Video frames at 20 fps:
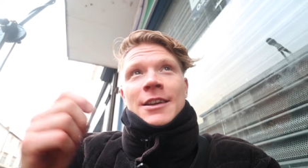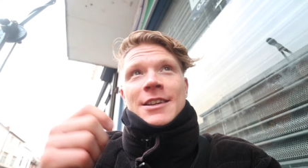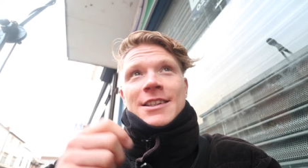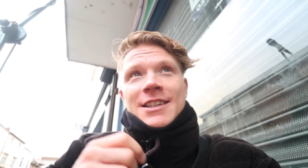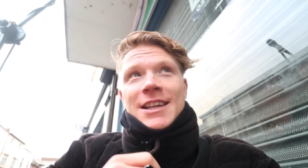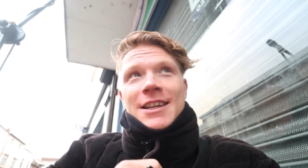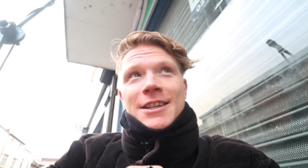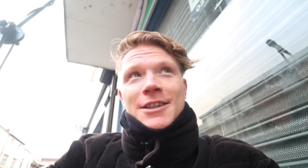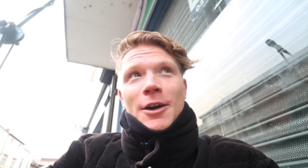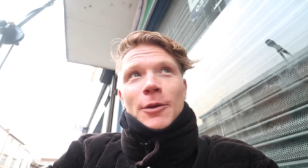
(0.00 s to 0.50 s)

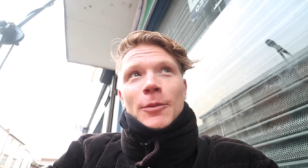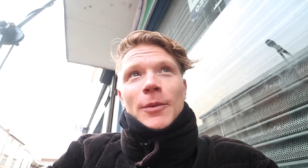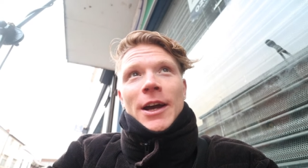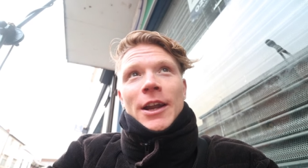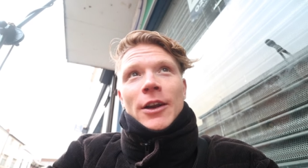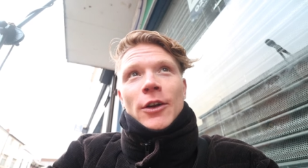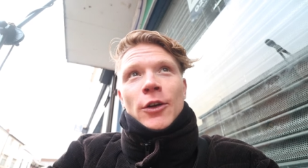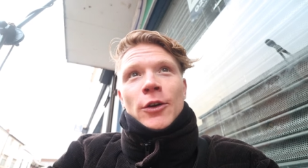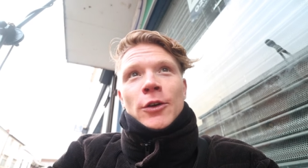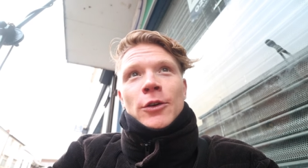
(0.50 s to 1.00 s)
see
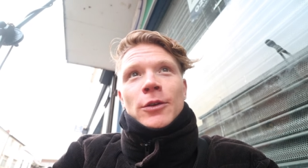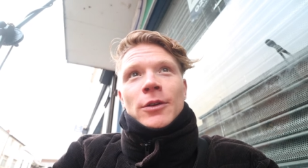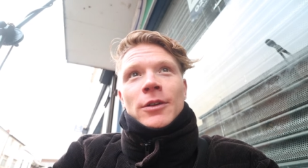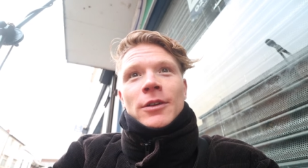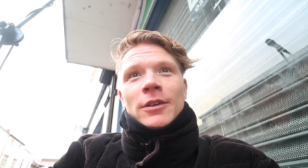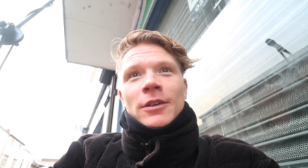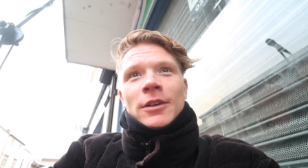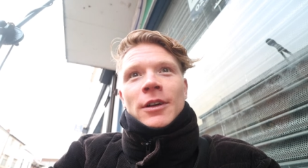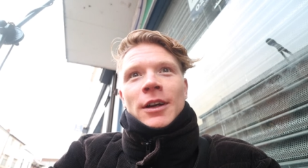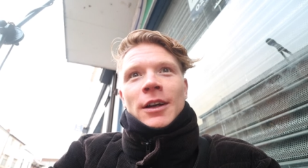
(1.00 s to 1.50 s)
somewhere new.
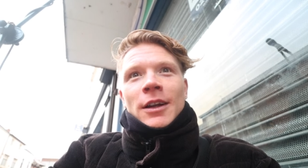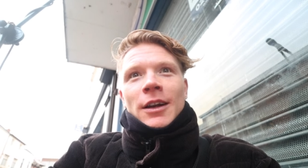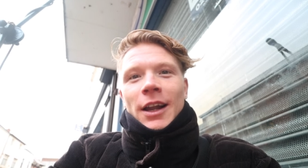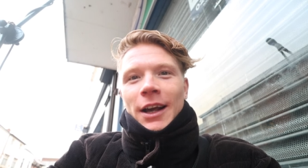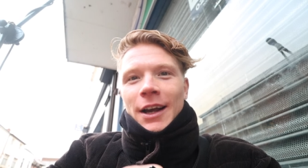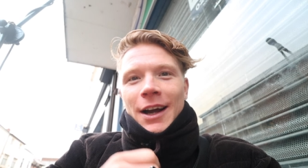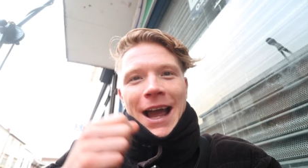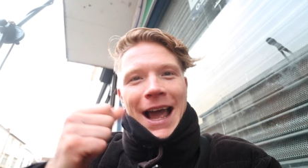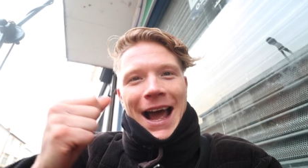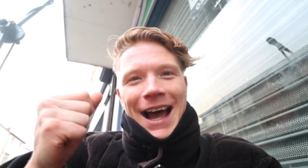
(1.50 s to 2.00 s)

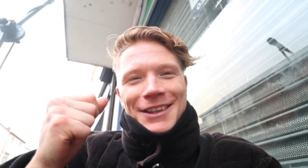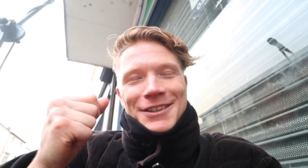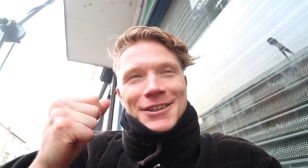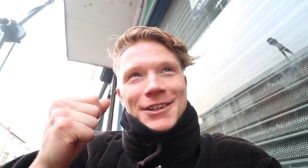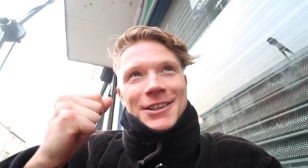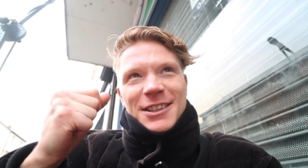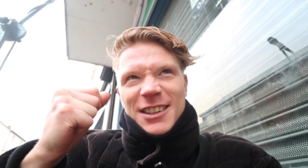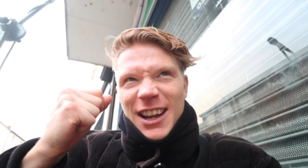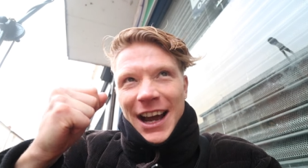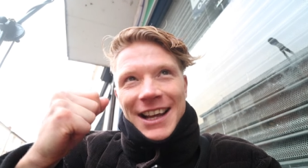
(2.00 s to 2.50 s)
Like I had
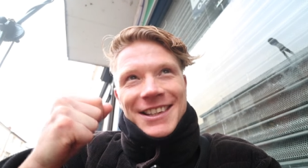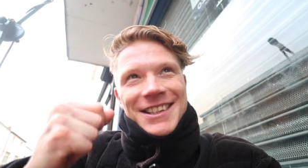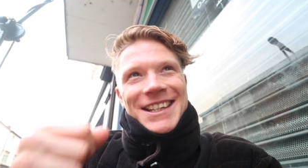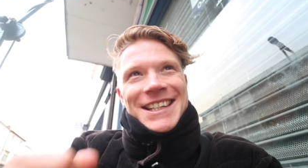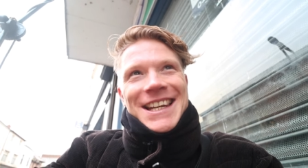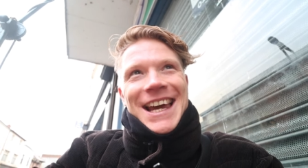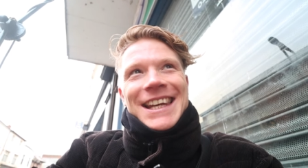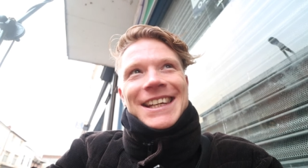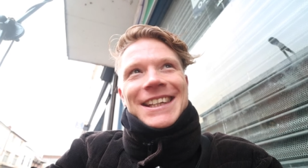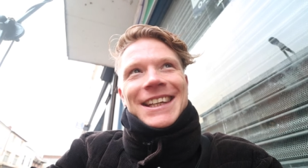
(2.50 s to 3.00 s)
to, I had to
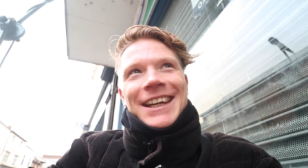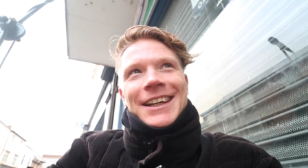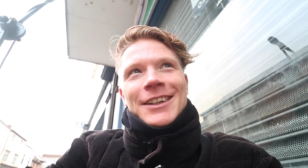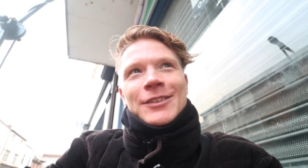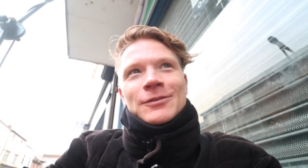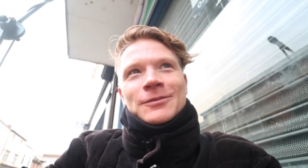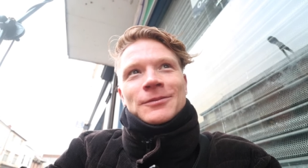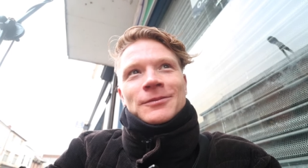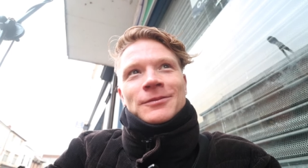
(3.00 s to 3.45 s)
take it.